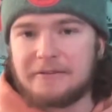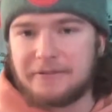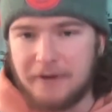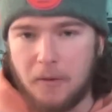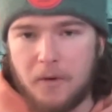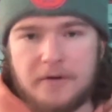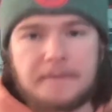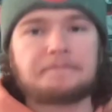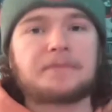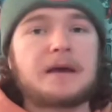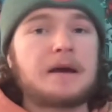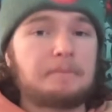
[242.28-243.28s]
forward,
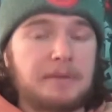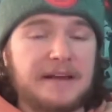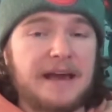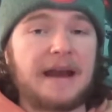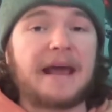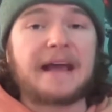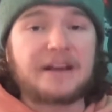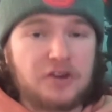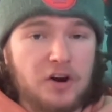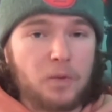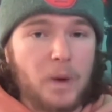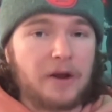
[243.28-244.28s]
but again, a
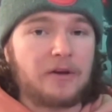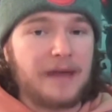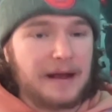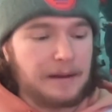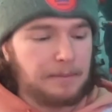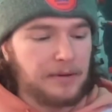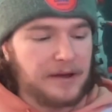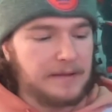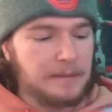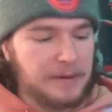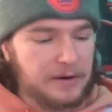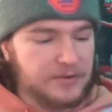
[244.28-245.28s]
good winger that could play in
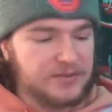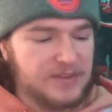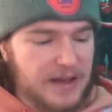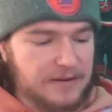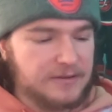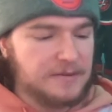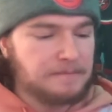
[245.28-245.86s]
the middle six.